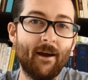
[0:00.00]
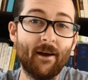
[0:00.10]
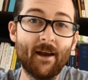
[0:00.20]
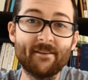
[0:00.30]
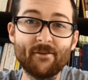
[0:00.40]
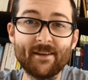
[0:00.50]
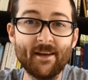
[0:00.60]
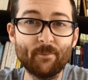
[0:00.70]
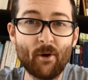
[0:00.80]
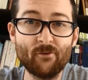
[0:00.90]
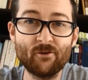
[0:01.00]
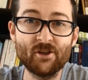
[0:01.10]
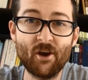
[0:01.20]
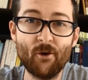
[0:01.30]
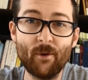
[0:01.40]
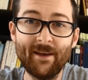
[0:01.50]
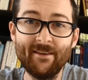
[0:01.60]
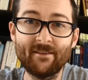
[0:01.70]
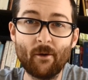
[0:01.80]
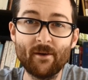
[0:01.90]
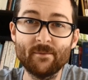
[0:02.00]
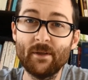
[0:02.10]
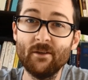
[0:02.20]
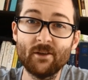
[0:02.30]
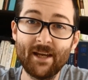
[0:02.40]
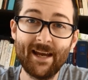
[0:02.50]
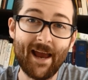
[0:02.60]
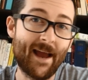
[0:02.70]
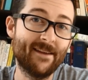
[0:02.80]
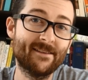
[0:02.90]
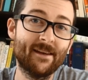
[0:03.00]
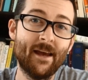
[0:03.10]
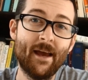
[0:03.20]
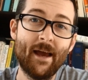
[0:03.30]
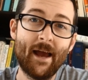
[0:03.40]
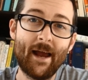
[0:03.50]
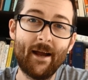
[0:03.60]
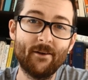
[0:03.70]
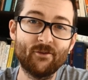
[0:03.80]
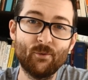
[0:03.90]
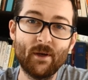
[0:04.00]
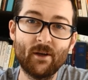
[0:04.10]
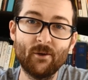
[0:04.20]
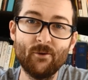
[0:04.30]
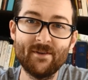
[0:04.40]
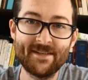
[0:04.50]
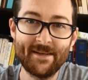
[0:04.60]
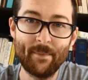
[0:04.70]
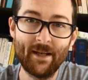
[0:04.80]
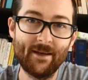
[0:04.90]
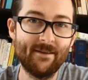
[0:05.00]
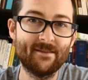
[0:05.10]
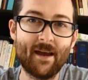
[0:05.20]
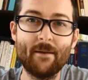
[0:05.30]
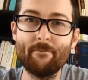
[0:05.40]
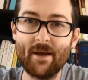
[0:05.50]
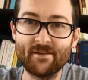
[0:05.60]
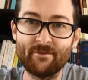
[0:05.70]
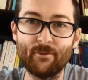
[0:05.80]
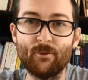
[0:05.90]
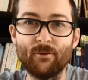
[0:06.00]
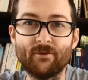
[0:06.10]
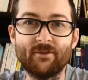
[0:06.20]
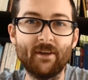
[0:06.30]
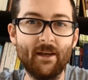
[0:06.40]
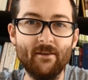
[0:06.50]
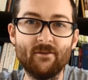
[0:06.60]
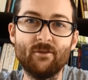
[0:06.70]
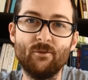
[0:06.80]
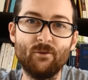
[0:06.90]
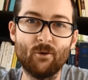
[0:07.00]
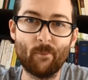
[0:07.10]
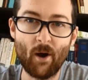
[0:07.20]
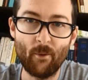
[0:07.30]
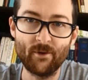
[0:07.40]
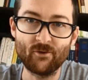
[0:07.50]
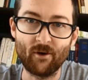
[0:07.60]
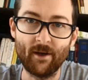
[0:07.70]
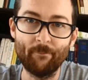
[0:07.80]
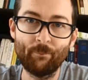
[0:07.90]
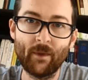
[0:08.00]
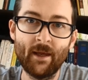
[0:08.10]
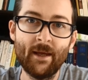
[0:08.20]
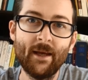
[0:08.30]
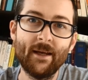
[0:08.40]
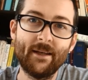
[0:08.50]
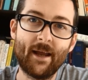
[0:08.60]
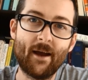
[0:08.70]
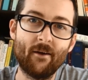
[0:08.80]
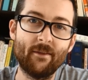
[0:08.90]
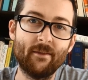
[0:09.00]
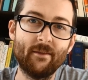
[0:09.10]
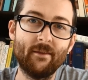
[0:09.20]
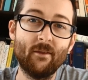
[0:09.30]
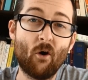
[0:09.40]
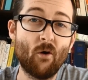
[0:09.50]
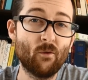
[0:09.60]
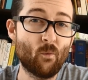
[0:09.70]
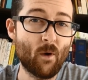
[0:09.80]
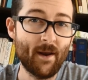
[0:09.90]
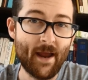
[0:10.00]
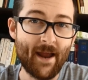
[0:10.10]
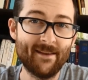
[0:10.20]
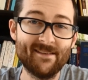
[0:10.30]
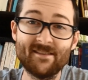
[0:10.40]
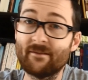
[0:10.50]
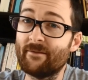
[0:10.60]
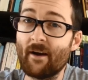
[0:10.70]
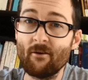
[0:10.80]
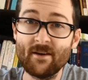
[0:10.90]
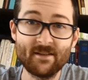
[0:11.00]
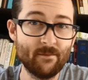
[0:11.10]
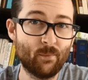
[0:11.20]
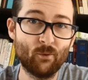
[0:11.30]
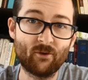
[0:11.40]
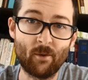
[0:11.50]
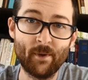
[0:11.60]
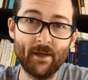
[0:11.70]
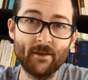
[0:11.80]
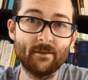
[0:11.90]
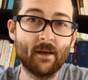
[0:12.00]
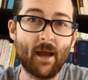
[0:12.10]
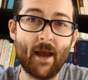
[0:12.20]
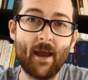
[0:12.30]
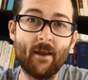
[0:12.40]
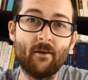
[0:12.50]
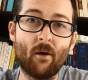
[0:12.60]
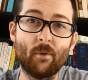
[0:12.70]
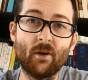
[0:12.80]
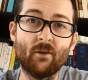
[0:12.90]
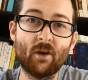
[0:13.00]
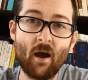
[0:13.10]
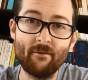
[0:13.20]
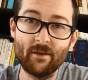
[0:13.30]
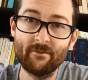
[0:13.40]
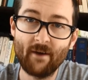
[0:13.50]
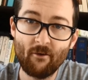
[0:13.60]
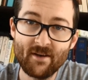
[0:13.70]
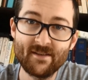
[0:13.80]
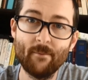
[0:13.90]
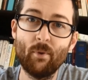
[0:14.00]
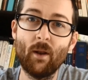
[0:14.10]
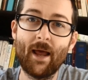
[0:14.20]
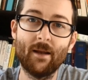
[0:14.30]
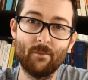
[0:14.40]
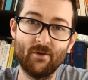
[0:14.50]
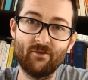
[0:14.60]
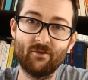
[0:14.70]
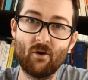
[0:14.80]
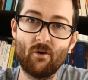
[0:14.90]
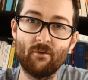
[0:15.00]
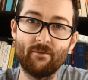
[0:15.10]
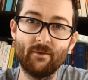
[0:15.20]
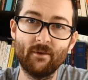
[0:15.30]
Okay, so today's Poetry Show is going to be looking at how to include similes and metaphors into your poetry. Now, on the one hand, this is a very simple topic, and I'm going to cover the very simple elements of